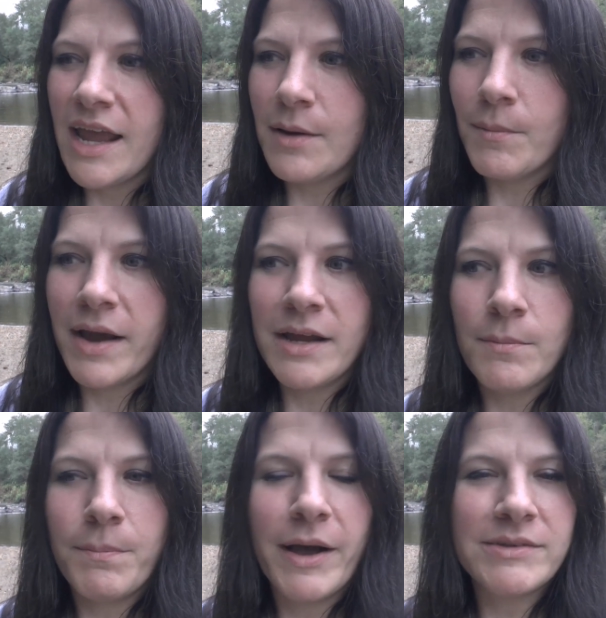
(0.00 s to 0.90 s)
it might
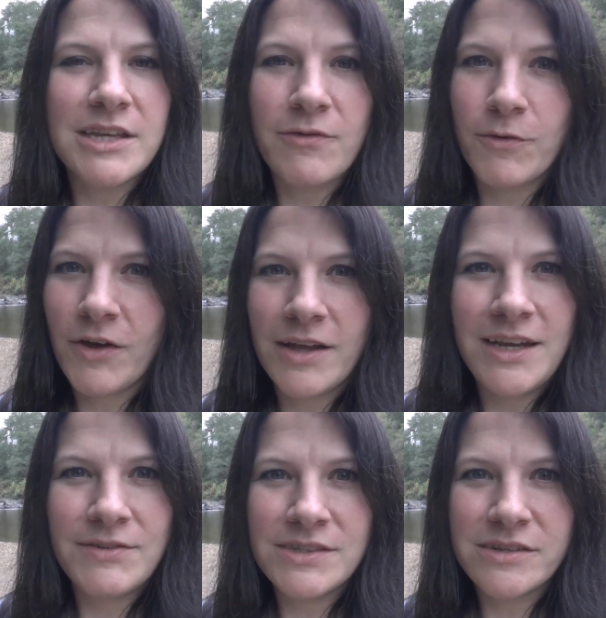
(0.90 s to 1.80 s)
bounce off of
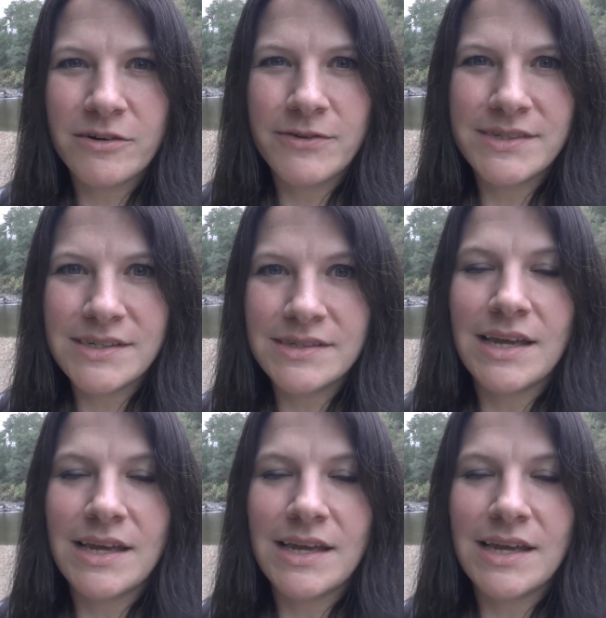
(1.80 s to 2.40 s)
uneven surfaces,